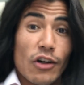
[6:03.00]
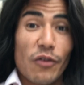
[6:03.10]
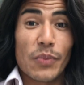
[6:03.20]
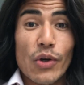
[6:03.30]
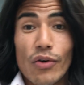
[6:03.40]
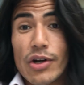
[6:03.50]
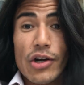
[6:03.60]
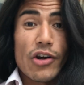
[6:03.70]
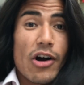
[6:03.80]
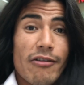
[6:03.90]
of pure
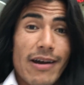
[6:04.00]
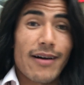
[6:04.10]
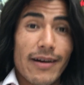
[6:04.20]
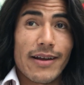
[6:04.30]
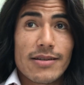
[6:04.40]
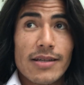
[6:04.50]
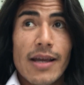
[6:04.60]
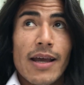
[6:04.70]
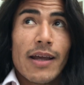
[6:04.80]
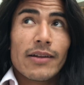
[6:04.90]
Kriya awareness?
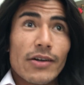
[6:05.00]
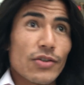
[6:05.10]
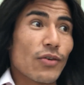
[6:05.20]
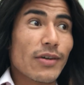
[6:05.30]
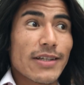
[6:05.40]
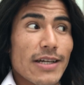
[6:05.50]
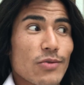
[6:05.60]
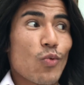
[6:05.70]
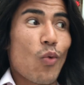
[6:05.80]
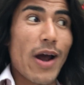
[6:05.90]
There is only
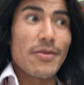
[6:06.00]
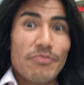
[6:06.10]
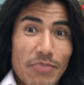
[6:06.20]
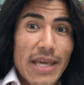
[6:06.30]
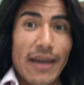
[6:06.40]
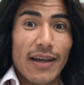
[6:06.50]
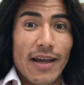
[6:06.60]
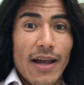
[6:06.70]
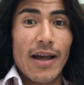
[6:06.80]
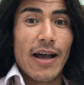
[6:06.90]
just one being.
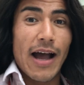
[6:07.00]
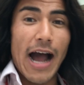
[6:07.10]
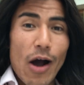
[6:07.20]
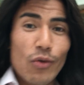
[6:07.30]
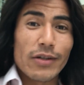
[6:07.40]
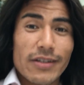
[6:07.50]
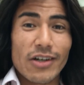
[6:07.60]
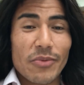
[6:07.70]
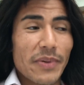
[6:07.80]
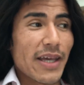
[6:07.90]
How could
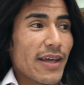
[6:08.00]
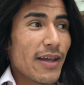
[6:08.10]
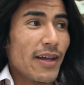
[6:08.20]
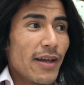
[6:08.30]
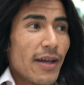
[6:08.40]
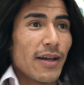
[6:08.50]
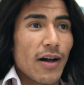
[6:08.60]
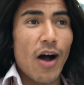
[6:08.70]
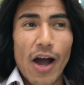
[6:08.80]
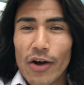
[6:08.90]
there be
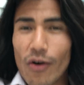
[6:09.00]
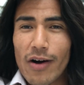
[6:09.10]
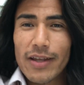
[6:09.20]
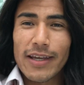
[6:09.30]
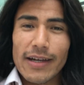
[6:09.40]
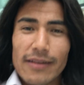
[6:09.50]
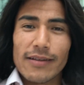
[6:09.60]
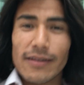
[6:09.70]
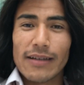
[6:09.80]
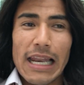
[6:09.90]
hierarchy
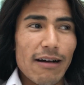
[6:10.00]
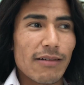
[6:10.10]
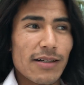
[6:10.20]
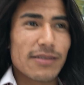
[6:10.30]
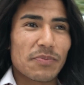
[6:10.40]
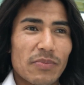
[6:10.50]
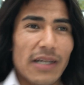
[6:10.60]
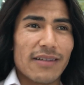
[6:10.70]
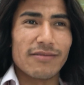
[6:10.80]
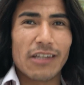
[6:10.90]
and levels
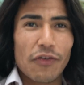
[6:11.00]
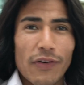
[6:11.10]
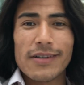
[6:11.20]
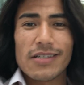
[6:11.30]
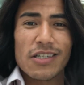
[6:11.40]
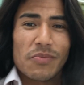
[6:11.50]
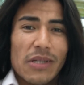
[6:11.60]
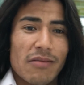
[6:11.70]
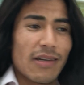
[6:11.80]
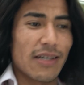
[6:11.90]
and differences
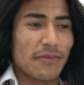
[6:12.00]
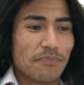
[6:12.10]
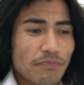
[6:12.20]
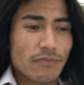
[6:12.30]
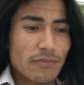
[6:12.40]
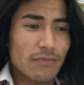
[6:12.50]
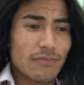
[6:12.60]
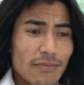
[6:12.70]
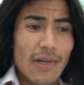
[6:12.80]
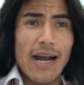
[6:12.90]
between
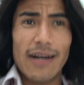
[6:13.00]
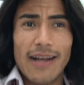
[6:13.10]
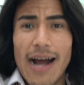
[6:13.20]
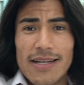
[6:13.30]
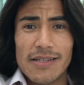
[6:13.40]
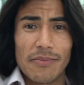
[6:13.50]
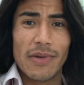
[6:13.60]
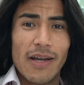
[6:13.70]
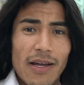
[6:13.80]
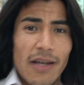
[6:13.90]
and chasm
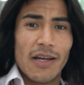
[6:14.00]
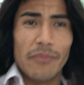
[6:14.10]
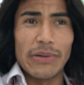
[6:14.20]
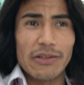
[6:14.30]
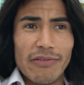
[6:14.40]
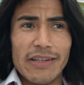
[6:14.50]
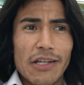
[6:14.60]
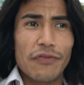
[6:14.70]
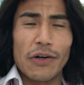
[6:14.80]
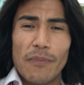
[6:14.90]
between
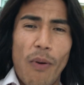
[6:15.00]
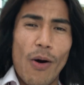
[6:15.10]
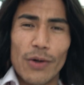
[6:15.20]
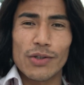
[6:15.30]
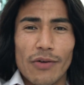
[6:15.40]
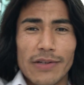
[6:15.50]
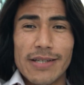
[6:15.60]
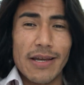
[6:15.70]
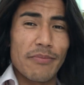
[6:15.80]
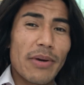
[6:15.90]
different parts of the
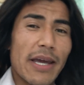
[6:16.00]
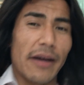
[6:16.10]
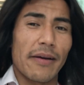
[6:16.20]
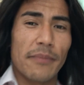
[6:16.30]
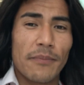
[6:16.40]
same being?